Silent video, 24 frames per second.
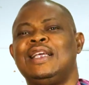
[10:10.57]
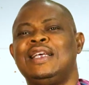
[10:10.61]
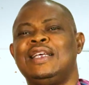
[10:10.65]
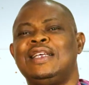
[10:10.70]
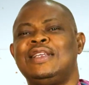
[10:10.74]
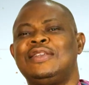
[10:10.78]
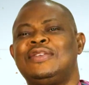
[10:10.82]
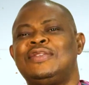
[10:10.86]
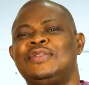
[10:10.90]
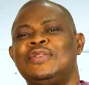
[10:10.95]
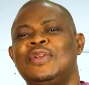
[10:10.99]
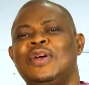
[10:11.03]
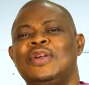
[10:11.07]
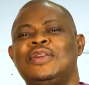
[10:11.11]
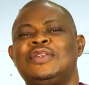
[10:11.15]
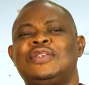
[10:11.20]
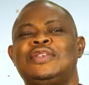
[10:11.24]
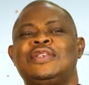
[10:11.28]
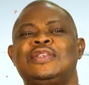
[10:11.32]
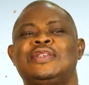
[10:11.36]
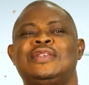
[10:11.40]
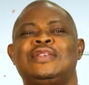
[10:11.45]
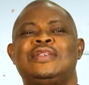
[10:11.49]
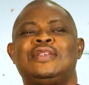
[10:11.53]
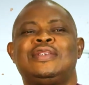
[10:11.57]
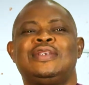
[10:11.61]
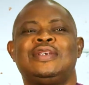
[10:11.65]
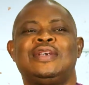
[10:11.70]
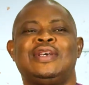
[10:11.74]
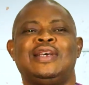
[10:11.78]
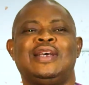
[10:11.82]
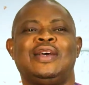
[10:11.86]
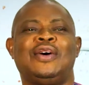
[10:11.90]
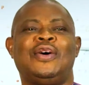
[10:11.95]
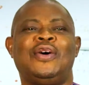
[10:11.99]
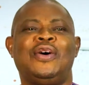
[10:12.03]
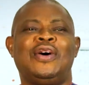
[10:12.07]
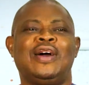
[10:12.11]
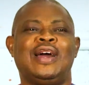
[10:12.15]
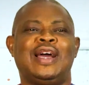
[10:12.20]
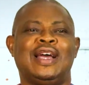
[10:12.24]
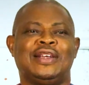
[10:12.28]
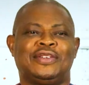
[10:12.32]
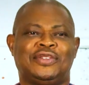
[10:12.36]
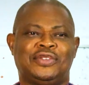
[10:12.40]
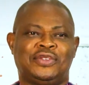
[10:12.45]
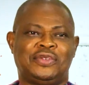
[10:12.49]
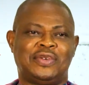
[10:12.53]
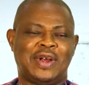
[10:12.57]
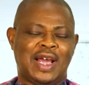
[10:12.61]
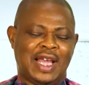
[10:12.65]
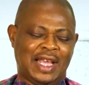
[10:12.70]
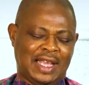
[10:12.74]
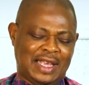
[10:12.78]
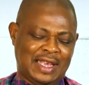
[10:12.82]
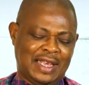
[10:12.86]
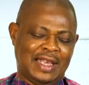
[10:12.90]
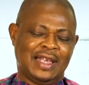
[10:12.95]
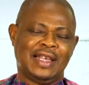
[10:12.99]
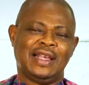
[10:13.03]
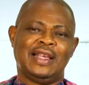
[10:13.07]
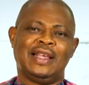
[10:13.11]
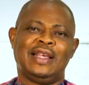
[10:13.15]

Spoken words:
It's not hunger strike.